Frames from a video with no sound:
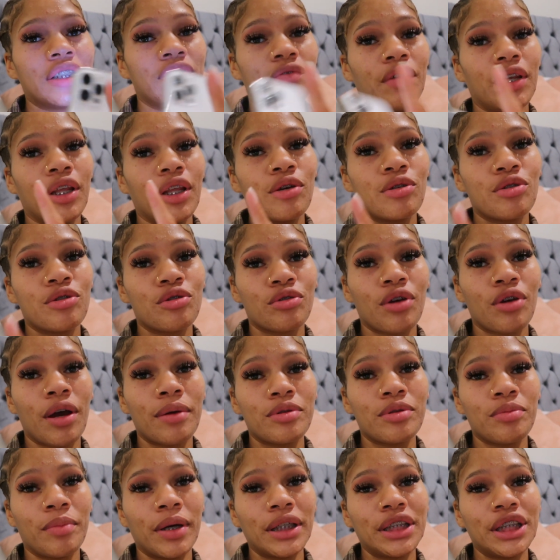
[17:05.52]
this video,
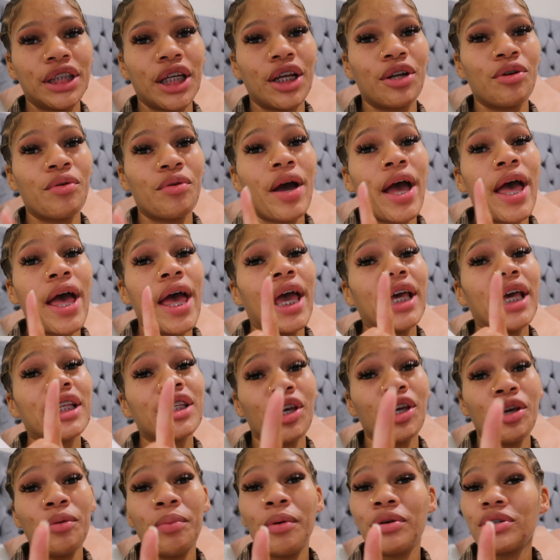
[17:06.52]
subscribe to my channel,
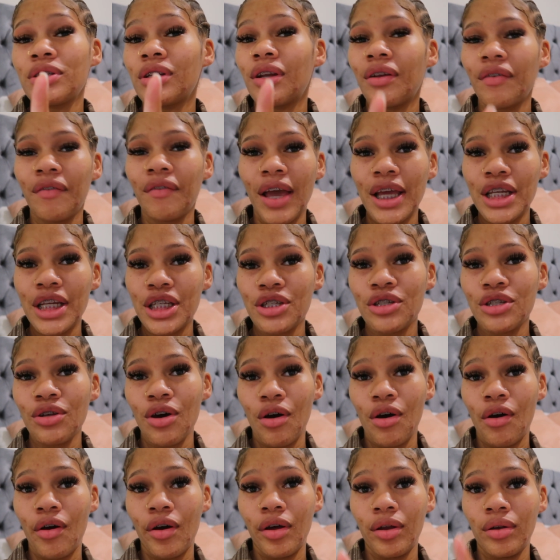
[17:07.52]
turn your post notifications
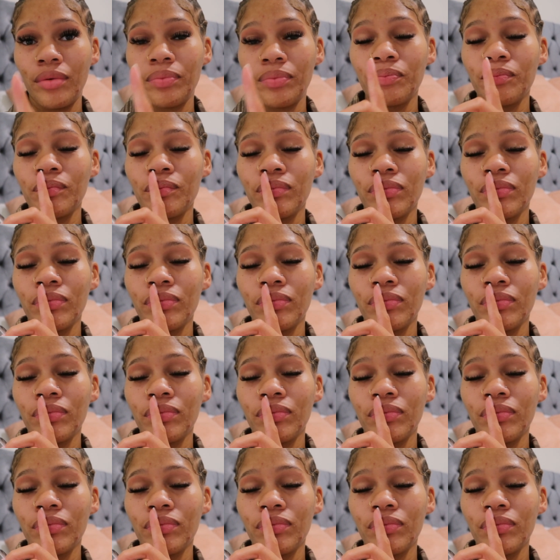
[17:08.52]
on